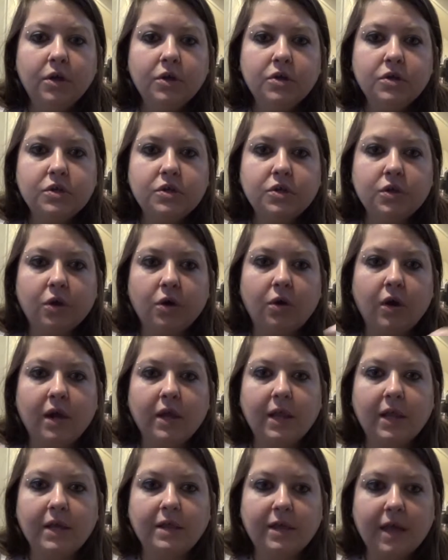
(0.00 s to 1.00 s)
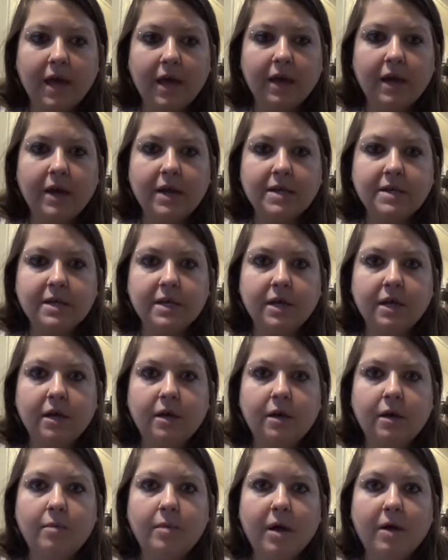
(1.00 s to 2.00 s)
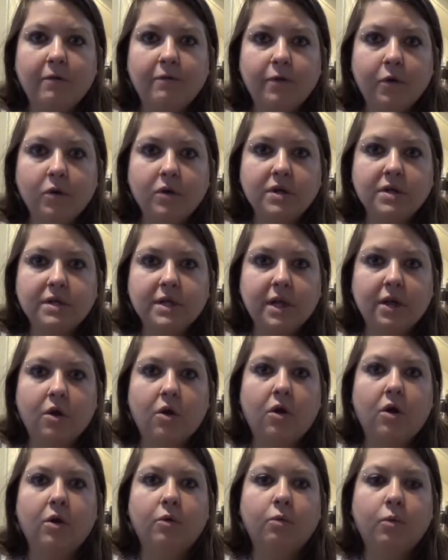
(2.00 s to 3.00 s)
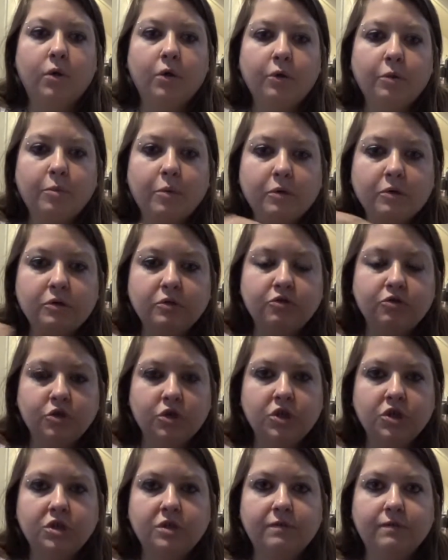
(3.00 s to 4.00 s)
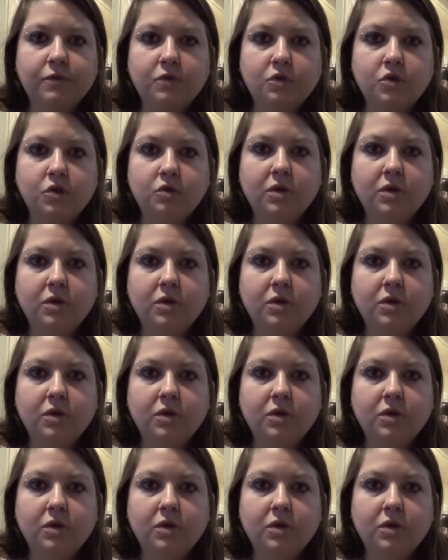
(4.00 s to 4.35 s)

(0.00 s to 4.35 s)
so I like that idea about focusing on what are the most nutritious foods you